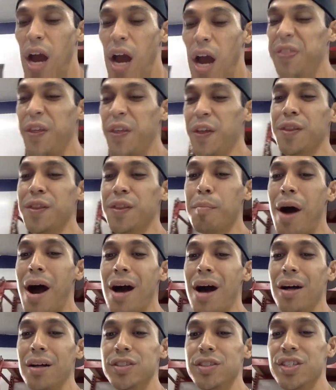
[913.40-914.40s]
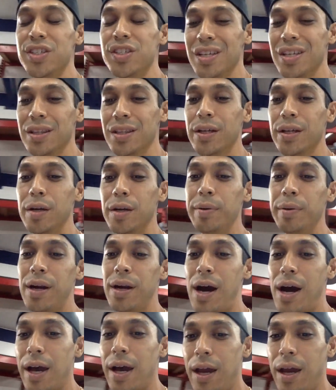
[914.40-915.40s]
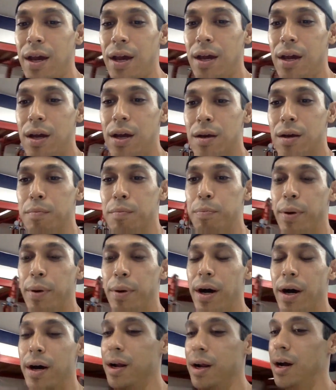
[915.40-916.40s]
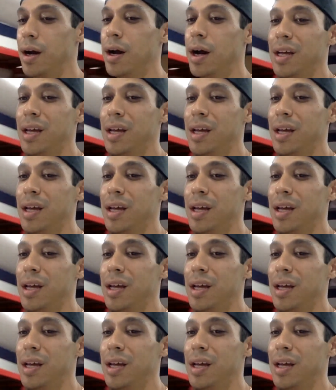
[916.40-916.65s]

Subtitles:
I think the mileage is a little bit high, but I